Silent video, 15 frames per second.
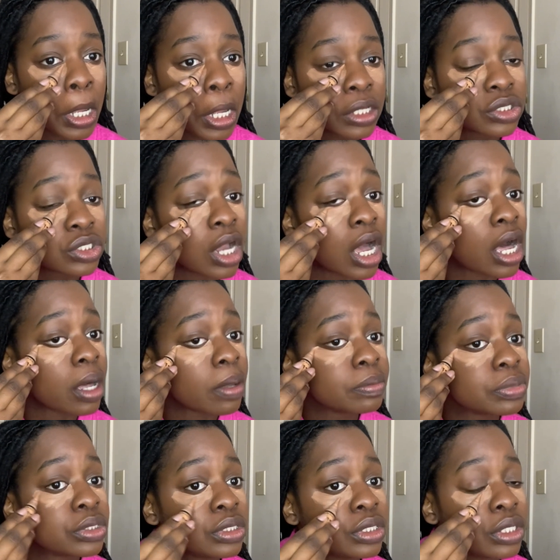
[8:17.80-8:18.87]

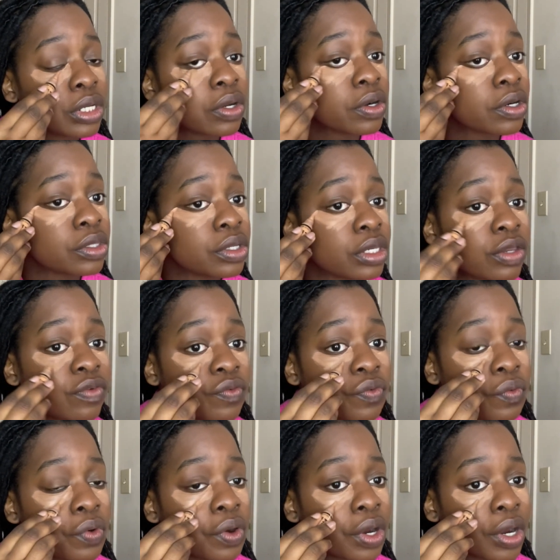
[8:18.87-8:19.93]
jobs, or looking
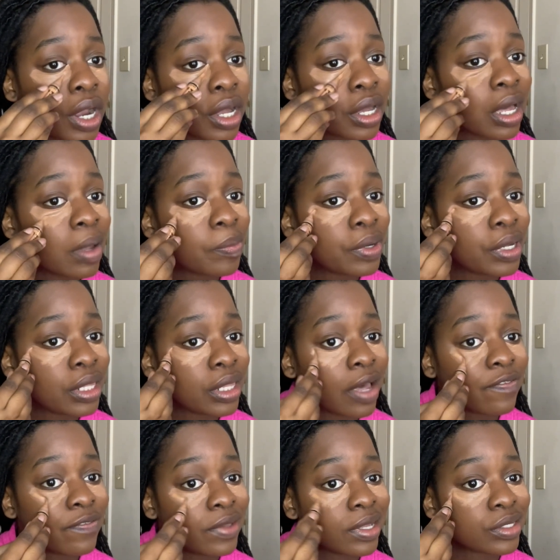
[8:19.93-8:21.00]
for a company
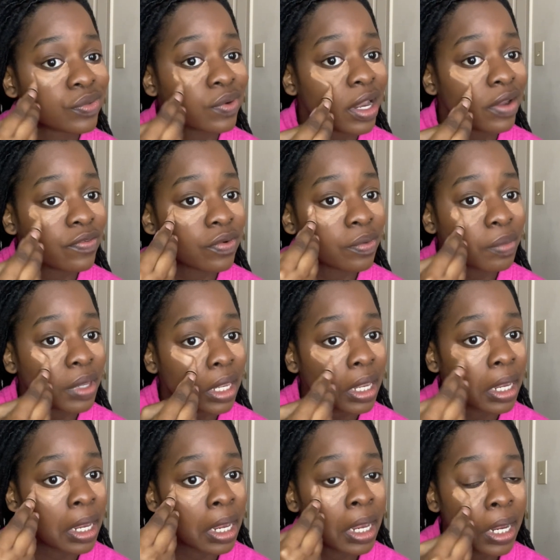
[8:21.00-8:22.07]
that fits right for
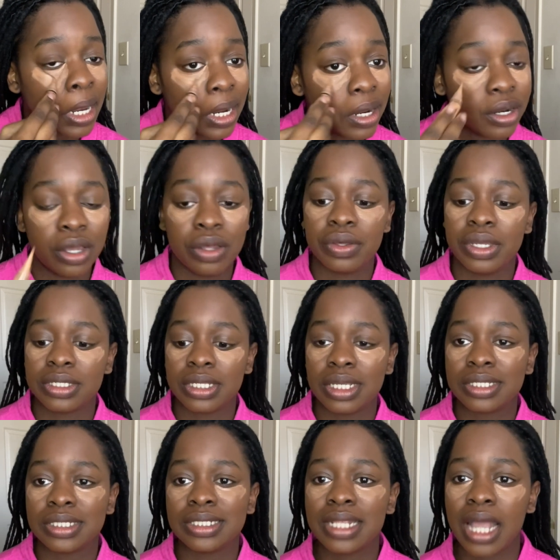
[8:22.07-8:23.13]
me.
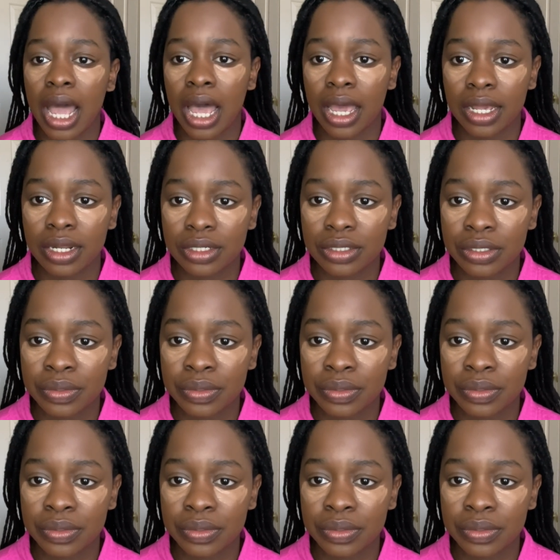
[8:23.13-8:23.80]
It's not